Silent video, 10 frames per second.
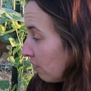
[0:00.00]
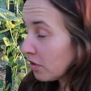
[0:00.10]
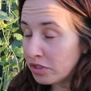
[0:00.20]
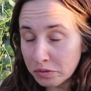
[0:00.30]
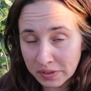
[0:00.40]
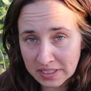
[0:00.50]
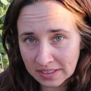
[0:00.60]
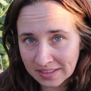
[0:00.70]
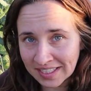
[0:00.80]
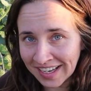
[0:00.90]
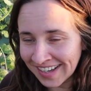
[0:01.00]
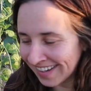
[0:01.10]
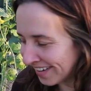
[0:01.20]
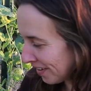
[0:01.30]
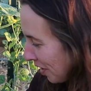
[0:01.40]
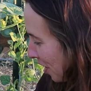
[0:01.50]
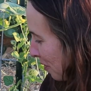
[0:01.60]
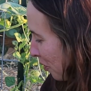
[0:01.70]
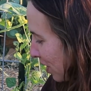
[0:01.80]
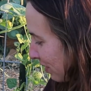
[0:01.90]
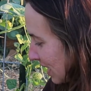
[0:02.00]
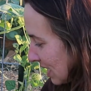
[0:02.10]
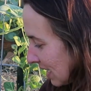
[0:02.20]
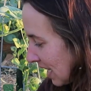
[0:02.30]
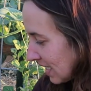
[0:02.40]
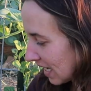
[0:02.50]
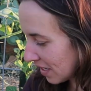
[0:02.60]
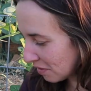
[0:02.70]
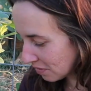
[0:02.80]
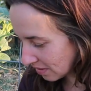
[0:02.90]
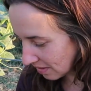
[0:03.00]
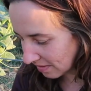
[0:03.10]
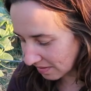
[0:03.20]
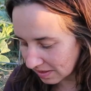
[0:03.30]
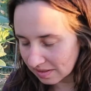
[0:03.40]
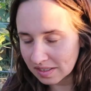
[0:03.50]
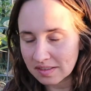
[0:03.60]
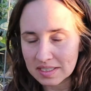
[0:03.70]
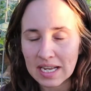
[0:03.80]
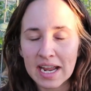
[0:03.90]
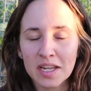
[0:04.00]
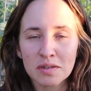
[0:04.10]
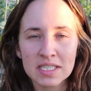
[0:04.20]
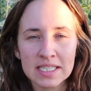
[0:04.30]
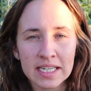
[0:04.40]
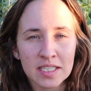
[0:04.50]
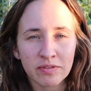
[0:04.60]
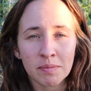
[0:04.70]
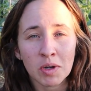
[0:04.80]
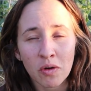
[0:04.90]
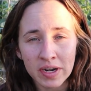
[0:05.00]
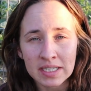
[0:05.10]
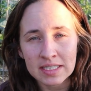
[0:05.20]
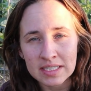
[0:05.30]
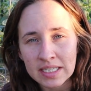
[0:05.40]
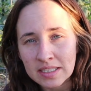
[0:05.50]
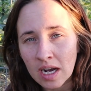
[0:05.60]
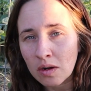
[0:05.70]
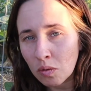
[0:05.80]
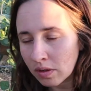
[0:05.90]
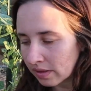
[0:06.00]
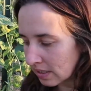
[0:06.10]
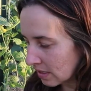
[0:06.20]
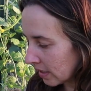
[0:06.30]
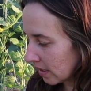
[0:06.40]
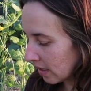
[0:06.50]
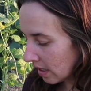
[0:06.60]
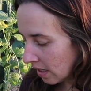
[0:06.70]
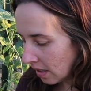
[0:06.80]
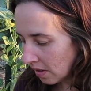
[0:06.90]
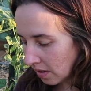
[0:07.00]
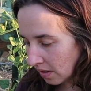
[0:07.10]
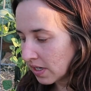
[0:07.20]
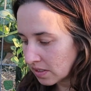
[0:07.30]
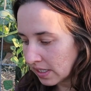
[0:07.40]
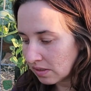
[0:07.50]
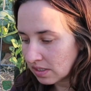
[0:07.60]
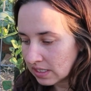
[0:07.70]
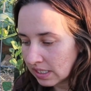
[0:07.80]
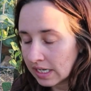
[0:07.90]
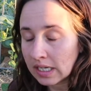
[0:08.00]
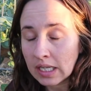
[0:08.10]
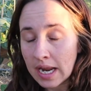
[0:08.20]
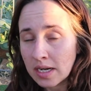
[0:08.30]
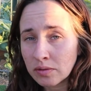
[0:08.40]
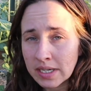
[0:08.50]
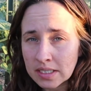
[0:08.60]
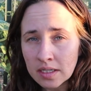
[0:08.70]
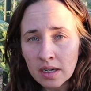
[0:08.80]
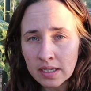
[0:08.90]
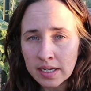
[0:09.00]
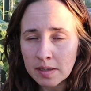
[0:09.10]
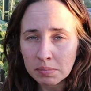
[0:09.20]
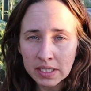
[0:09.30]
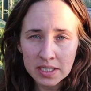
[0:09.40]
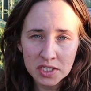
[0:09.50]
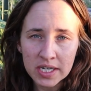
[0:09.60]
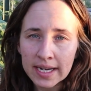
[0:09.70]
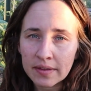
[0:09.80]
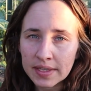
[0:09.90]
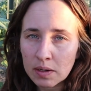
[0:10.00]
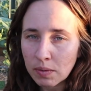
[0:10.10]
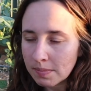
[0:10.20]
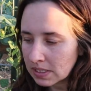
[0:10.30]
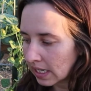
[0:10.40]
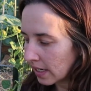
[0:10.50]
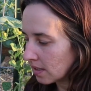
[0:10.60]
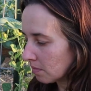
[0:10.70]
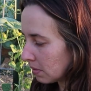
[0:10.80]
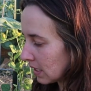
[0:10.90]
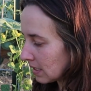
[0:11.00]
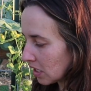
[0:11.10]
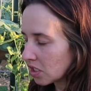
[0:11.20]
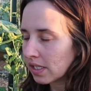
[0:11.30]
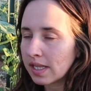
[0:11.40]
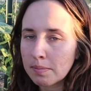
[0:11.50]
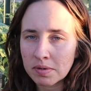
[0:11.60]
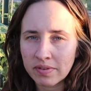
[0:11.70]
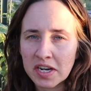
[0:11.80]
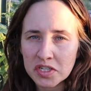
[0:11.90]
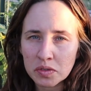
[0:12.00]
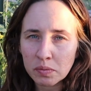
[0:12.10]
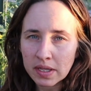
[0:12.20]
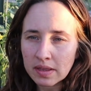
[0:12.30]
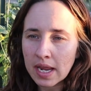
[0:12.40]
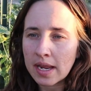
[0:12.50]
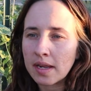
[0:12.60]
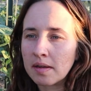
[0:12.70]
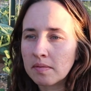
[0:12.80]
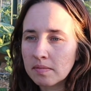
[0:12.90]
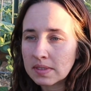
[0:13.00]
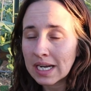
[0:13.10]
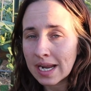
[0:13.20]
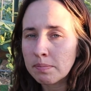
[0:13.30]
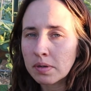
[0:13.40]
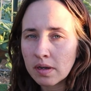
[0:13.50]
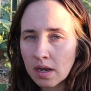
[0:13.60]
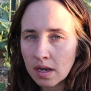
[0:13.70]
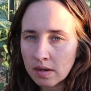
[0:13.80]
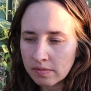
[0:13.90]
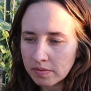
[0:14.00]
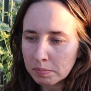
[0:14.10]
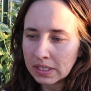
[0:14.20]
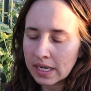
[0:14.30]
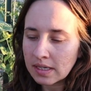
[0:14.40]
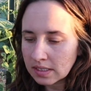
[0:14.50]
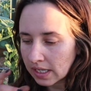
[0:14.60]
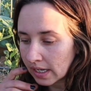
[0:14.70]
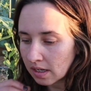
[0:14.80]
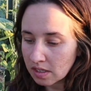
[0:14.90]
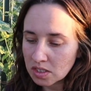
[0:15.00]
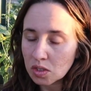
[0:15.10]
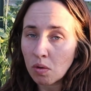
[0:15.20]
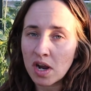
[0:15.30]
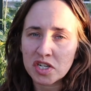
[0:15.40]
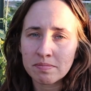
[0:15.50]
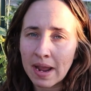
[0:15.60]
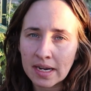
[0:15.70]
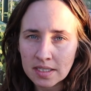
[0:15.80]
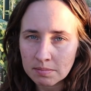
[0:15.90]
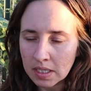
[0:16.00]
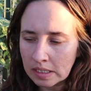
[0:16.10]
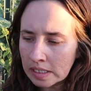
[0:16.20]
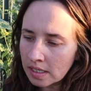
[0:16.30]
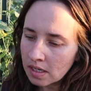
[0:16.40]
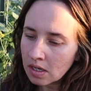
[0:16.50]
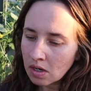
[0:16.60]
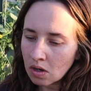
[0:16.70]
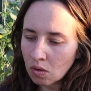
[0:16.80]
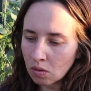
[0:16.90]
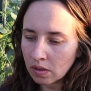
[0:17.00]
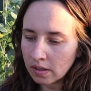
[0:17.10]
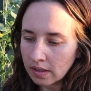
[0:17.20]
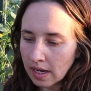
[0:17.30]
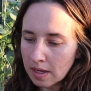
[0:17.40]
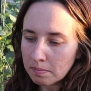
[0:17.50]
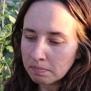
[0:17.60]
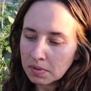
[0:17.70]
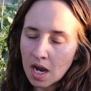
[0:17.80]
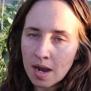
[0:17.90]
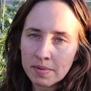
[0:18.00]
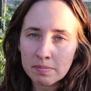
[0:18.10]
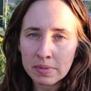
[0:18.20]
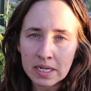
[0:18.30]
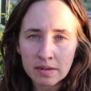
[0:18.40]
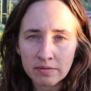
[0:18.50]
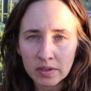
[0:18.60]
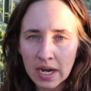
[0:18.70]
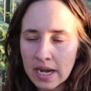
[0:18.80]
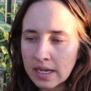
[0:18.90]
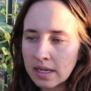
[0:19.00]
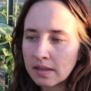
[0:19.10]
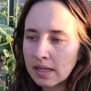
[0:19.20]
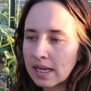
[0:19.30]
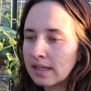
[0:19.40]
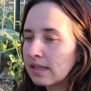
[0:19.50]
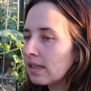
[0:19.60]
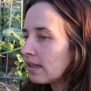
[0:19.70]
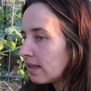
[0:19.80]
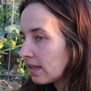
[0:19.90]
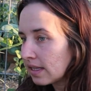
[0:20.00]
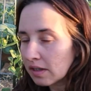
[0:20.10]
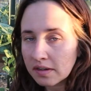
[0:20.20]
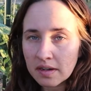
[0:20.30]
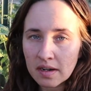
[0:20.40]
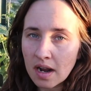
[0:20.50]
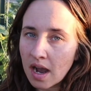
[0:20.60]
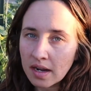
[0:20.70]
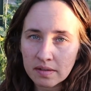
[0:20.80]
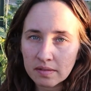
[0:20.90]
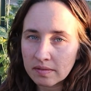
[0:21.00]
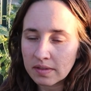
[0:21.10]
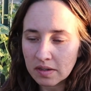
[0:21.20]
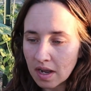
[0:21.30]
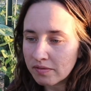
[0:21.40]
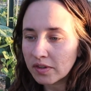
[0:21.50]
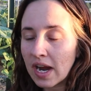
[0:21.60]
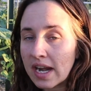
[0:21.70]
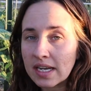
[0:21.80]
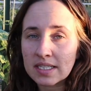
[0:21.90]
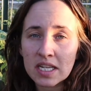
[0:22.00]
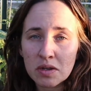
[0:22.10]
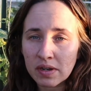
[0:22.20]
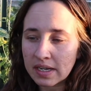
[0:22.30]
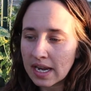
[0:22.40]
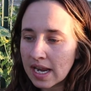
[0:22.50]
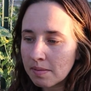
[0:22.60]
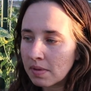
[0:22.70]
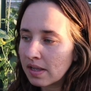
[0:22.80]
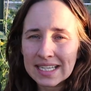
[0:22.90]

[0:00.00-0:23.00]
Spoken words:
For two reasons. One reason is I used seeds from goingtoseed.org this year. If you guys are interested in landrace gardening, please check out that website. But essentially they provide you with a type of plant, like a squash maxima or a common bean variety. They're not varieties that you can name.